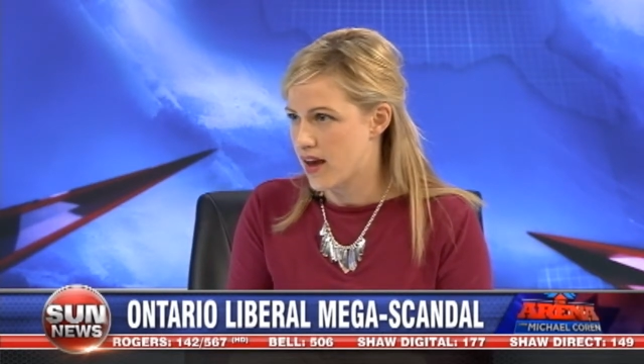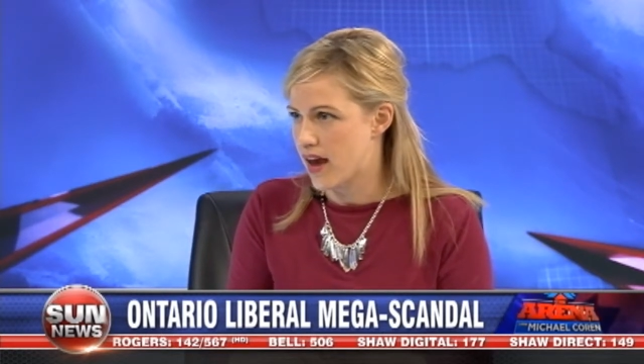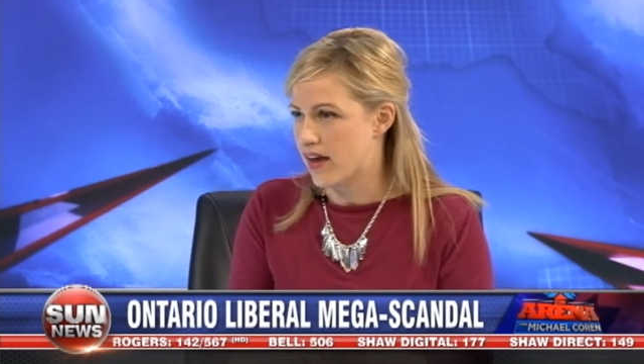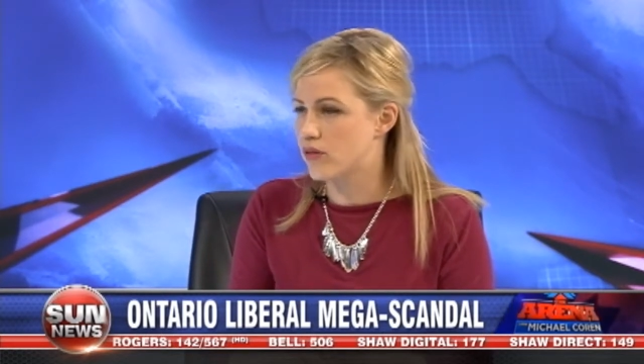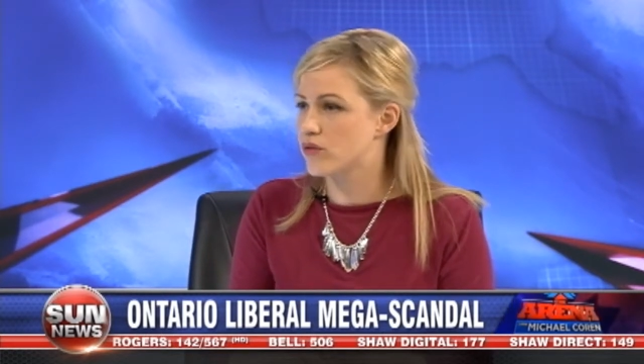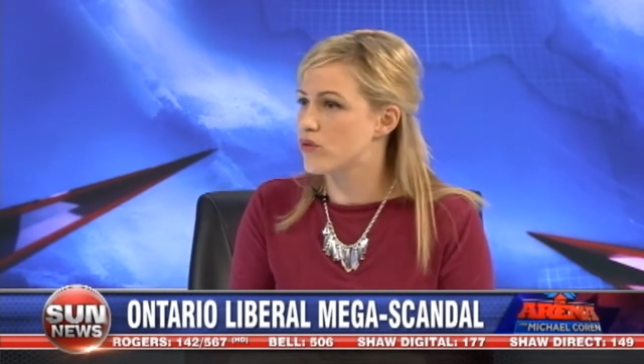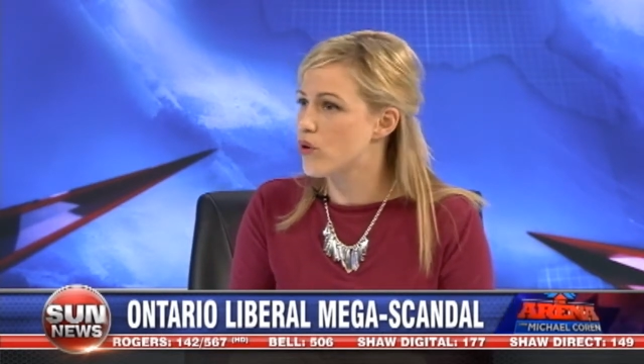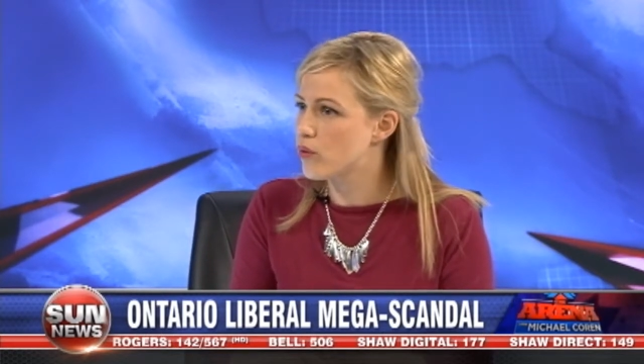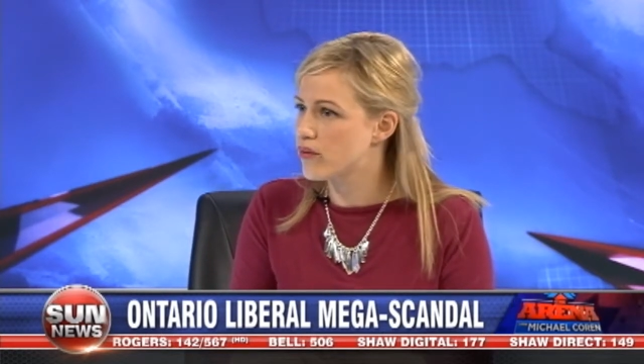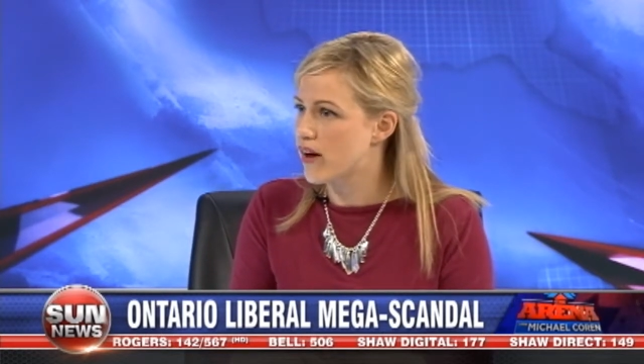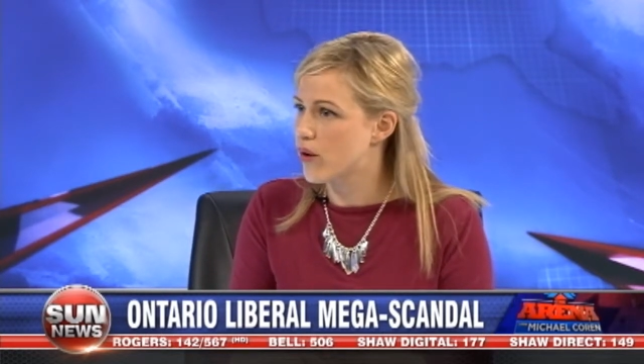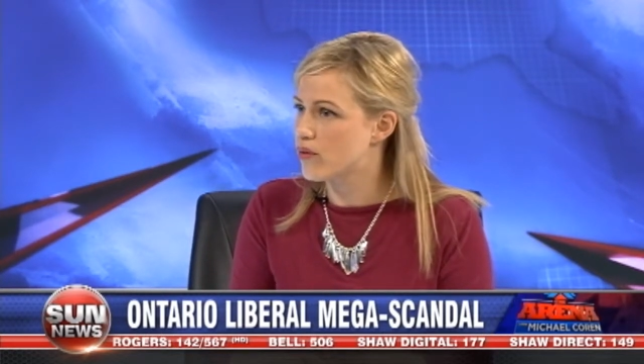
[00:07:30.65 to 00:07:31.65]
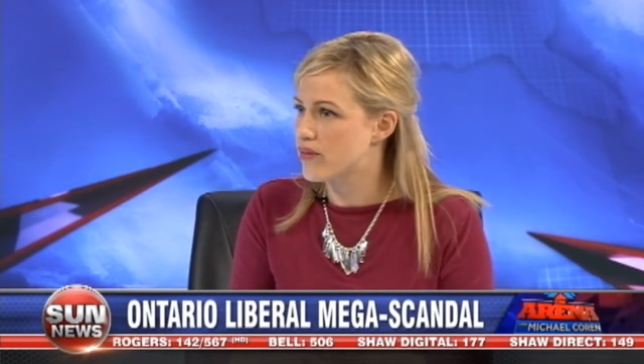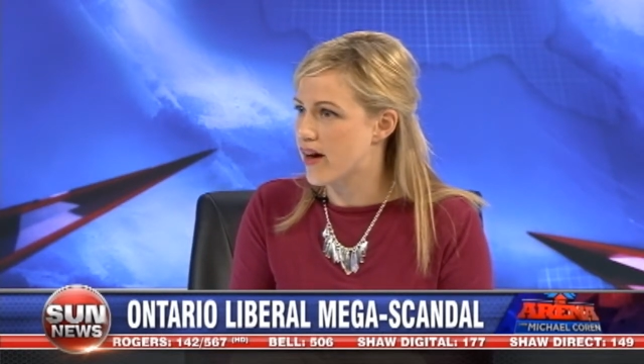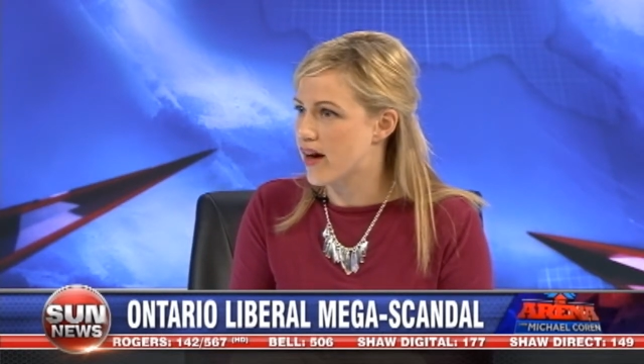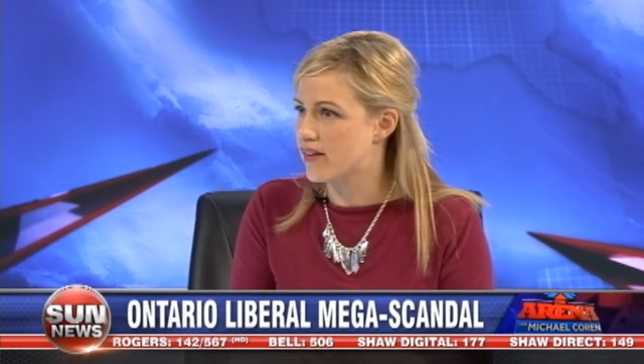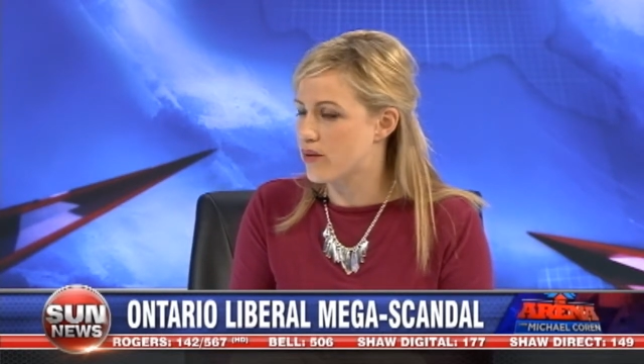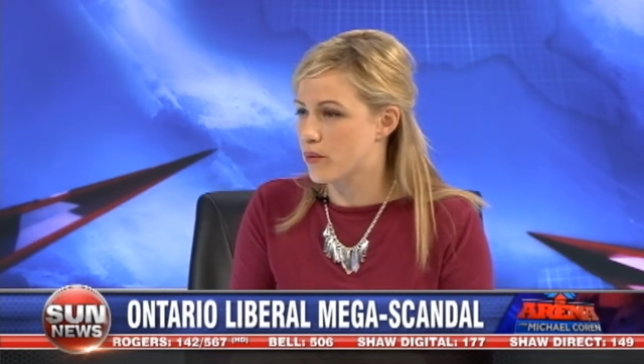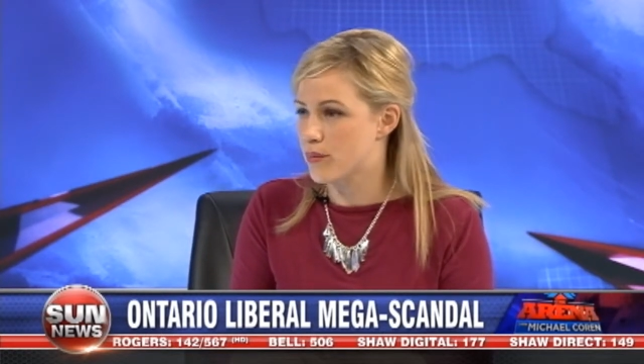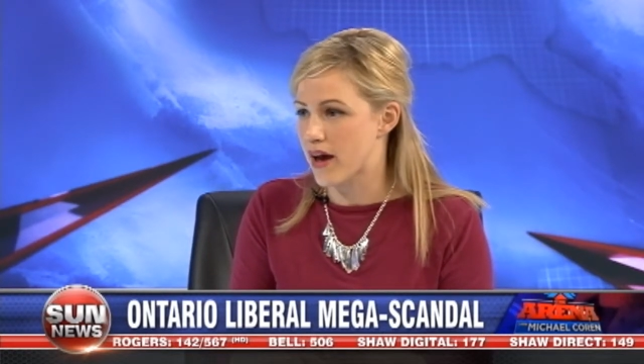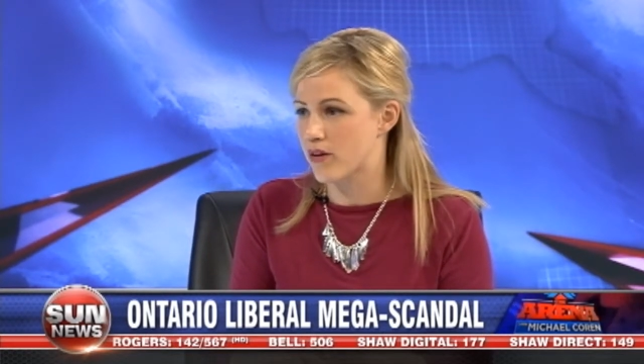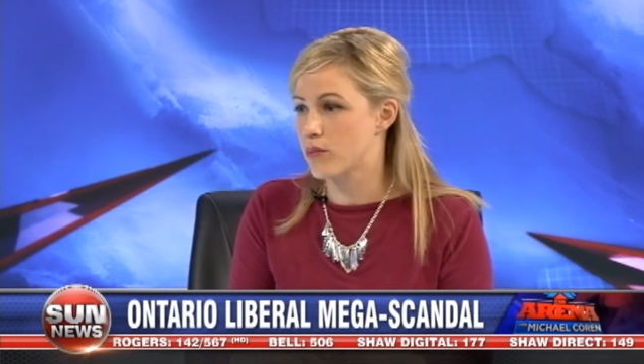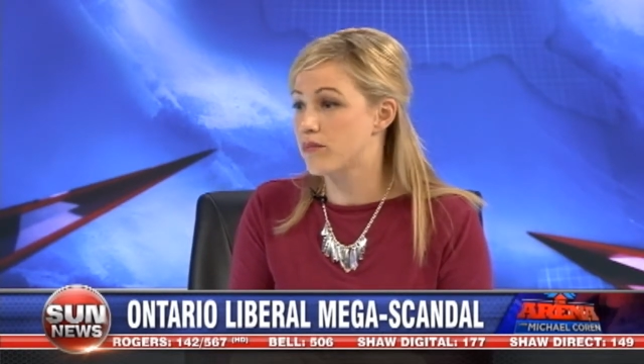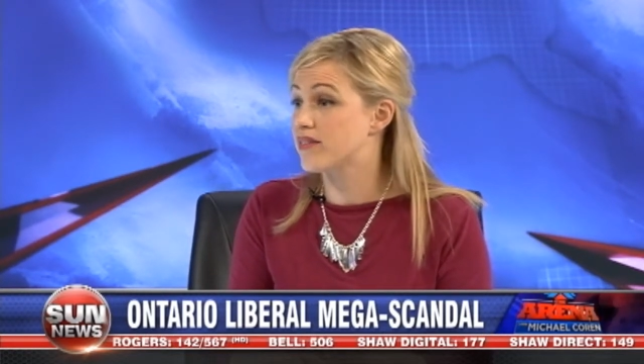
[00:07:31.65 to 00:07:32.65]
And there's no doubt that there were
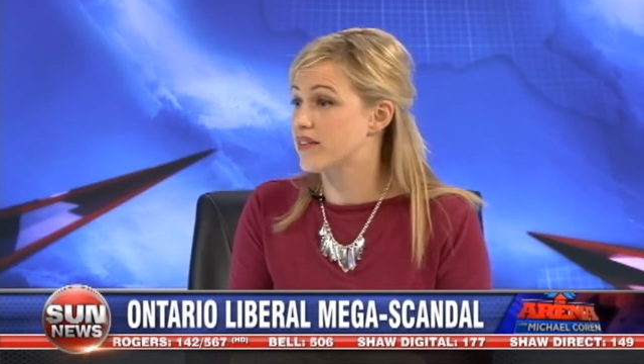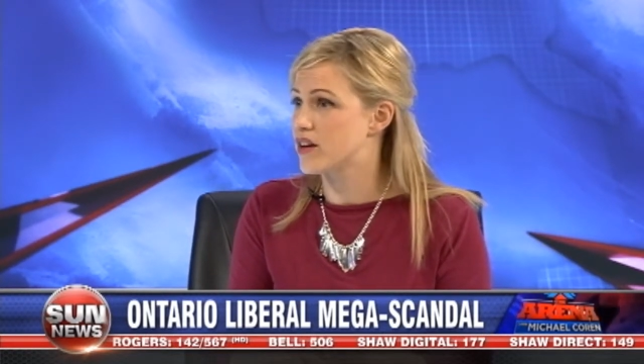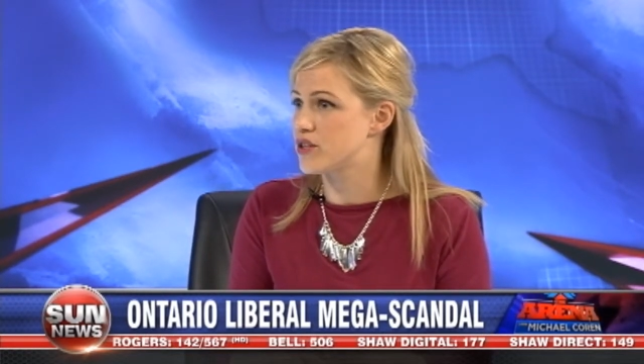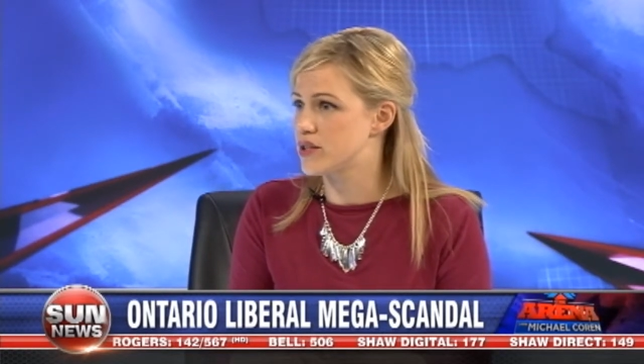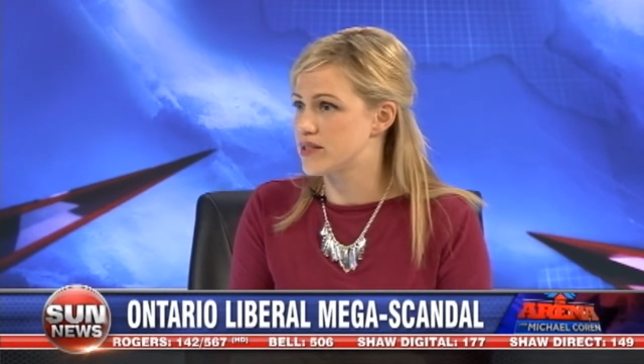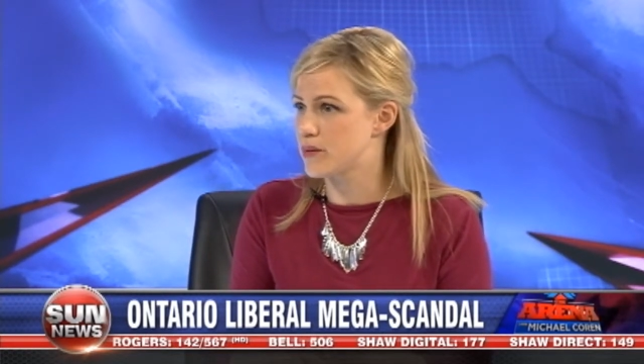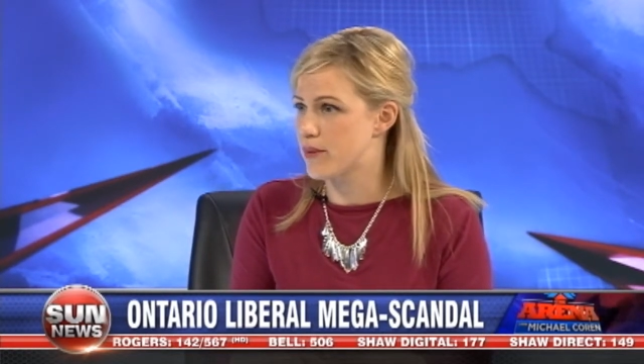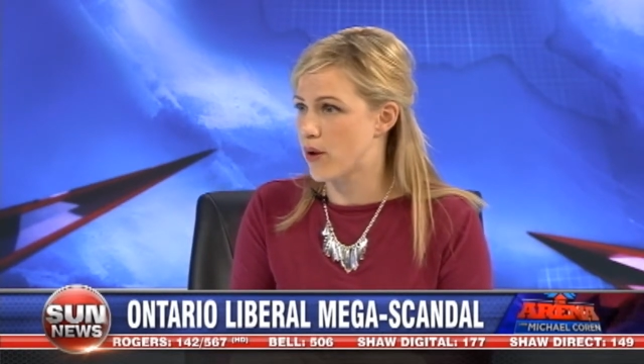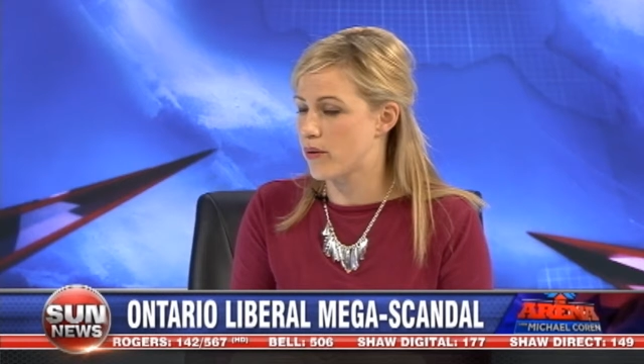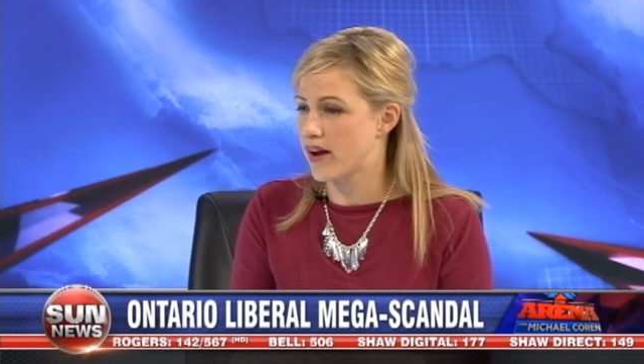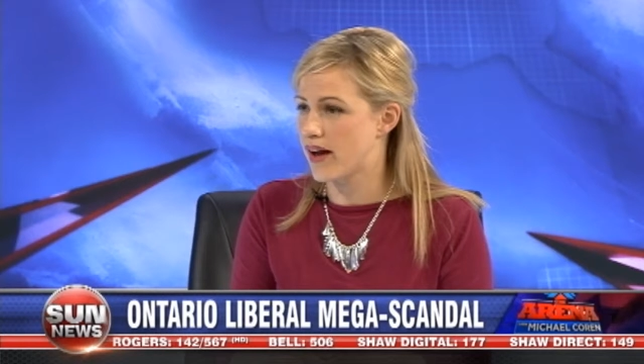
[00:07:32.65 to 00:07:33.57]
backroom discussions about